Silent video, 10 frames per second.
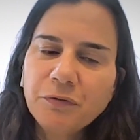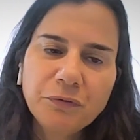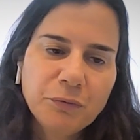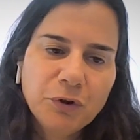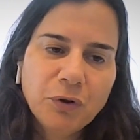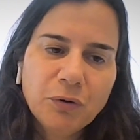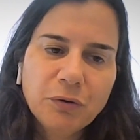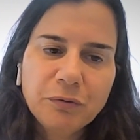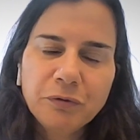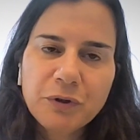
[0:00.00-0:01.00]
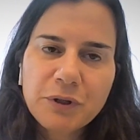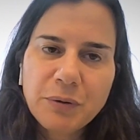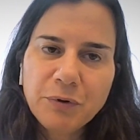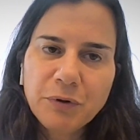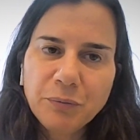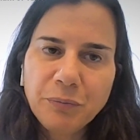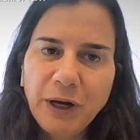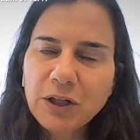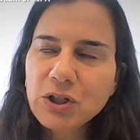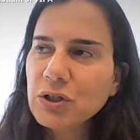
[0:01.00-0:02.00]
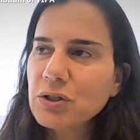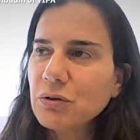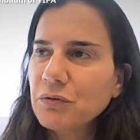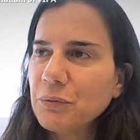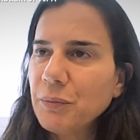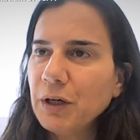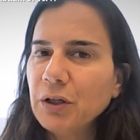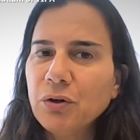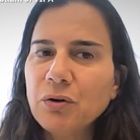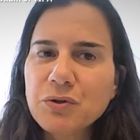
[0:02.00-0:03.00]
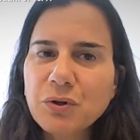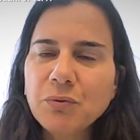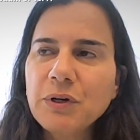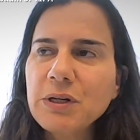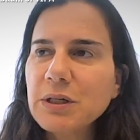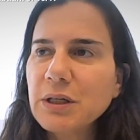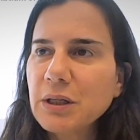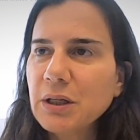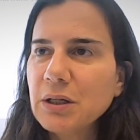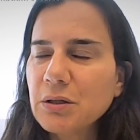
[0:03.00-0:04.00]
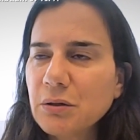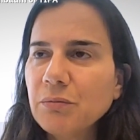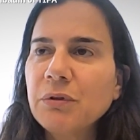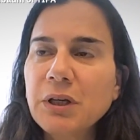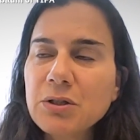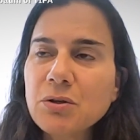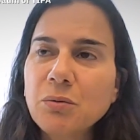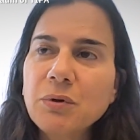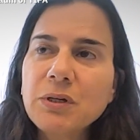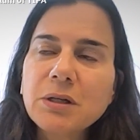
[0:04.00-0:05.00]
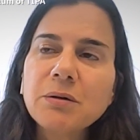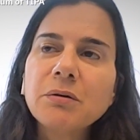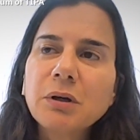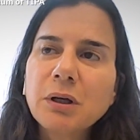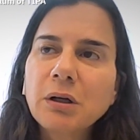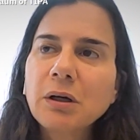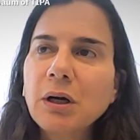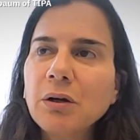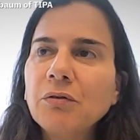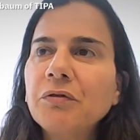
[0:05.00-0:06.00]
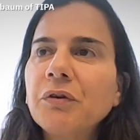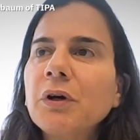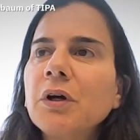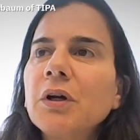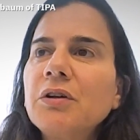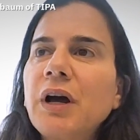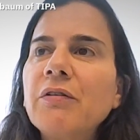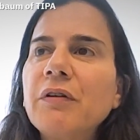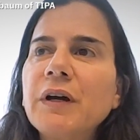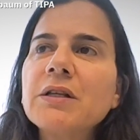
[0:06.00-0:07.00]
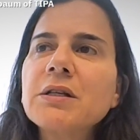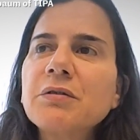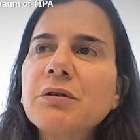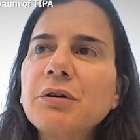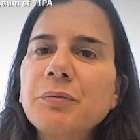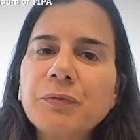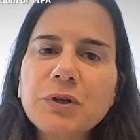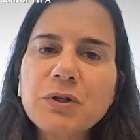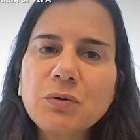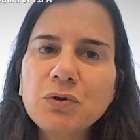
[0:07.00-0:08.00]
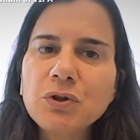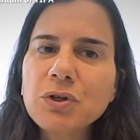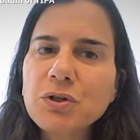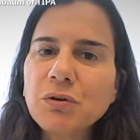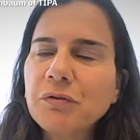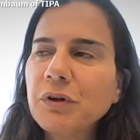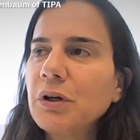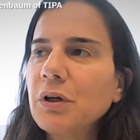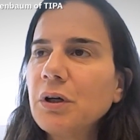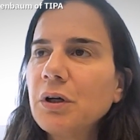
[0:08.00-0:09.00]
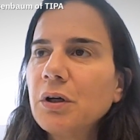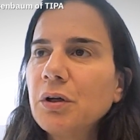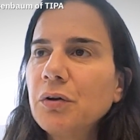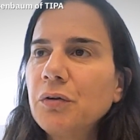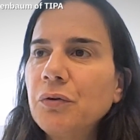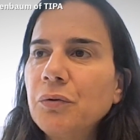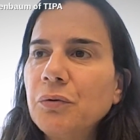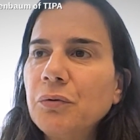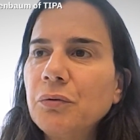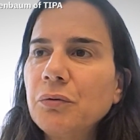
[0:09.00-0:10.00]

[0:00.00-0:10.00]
we talk, for example, on packaging, so if the market goes always and thinks always and kind of directs the solutions over to